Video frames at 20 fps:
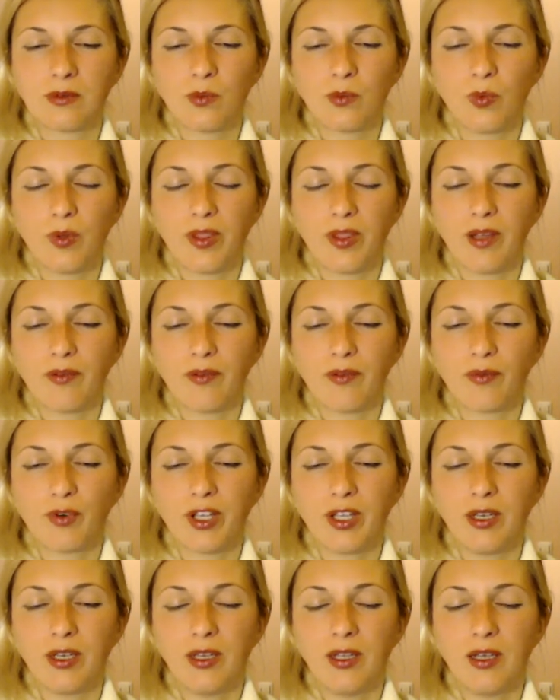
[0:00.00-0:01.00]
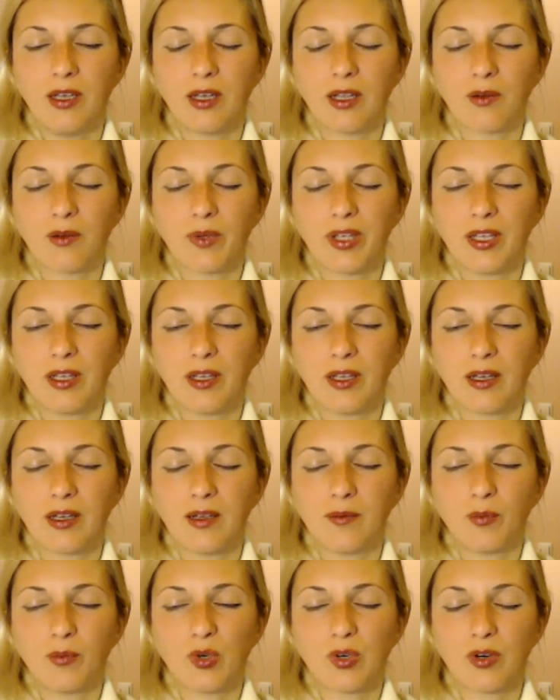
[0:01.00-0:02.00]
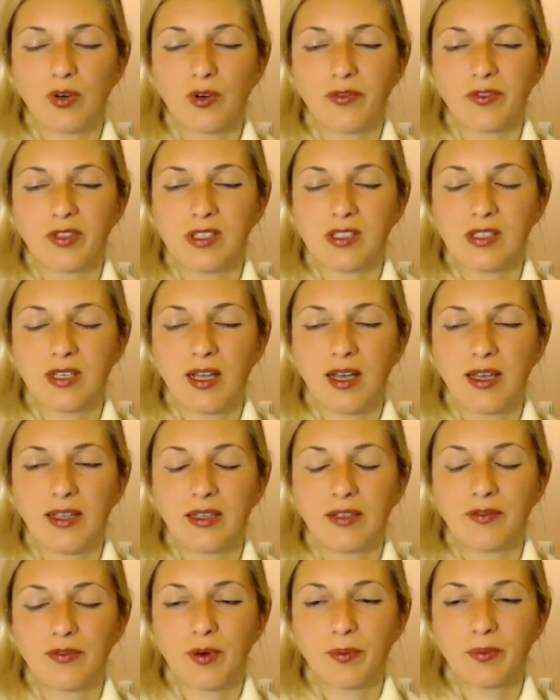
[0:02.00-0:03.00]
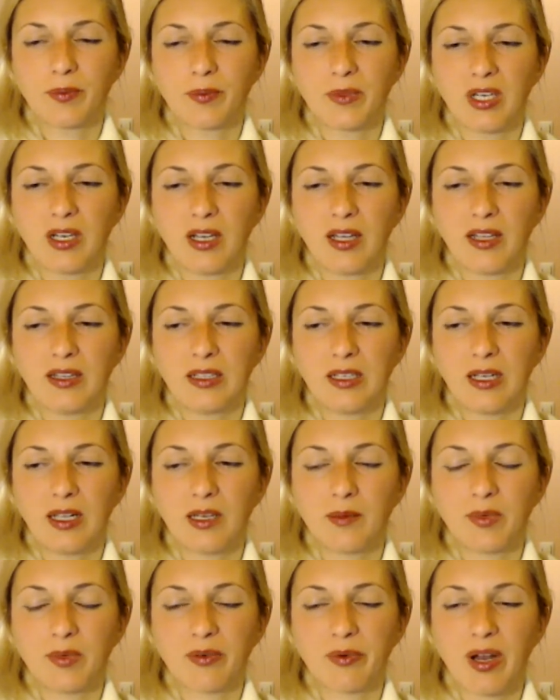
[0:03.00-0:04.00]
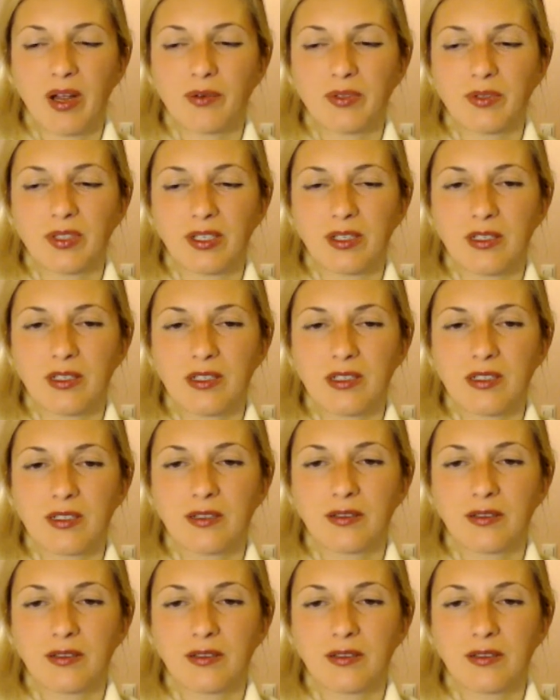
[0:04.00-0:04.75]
With every inhale, we inhale more of this light from the light column around us.